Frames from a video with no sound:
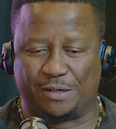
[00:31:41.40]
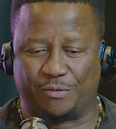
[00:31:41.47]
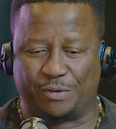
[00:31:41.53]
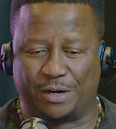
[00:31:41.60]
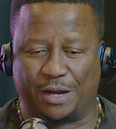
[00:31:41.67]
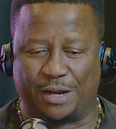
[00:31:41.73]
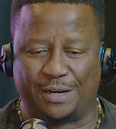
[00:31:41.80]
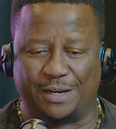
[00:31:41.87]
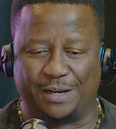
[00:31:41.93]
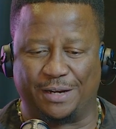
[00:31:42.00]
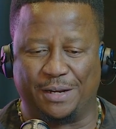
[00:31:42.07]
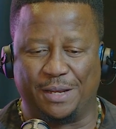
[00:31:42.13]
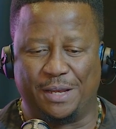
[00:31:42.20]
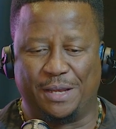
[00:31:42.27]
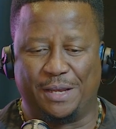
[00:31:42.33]

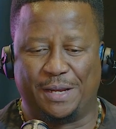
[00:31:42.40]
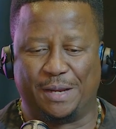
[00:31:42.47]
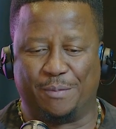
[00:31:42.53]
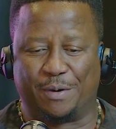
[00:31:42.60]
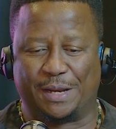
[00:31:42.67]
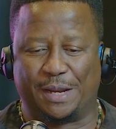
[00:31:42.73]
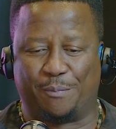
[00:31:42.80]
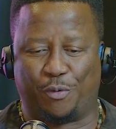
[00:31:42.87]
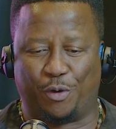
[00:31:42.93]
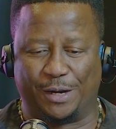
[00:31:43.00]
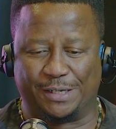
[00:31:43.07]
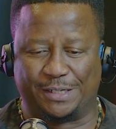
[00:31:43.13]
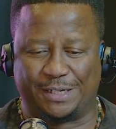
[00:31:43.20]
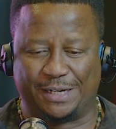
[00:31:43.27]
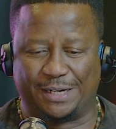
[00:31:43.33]
regarding him
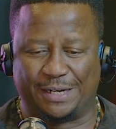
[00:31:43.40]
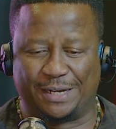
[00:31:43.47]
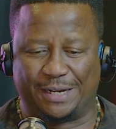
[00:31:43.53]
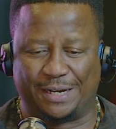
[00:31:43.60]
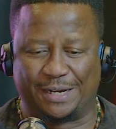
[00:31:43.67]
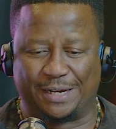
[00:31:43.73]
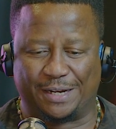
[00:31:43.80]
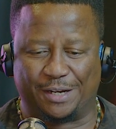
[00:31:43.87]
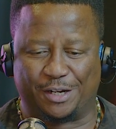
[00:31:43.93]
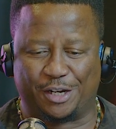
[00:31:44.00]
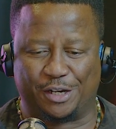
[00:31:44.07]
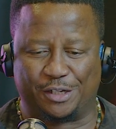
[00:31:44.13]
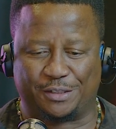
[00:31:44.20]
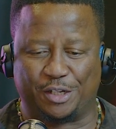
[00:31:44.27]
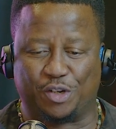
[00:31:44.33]
reappointing
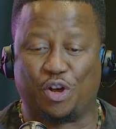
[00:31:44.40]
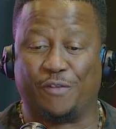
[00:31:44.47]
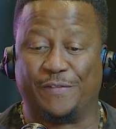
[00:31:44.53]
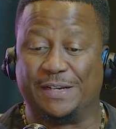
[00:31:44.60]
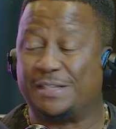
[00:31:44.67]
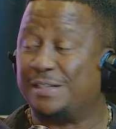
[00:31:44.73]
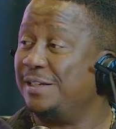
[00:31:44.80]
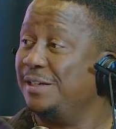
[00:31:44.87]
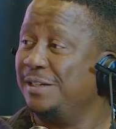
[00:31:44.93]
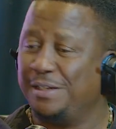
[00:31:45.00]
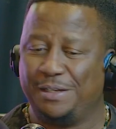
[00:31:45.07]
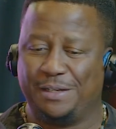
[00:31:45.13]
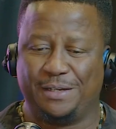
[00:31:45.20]
Kirsty Coventry,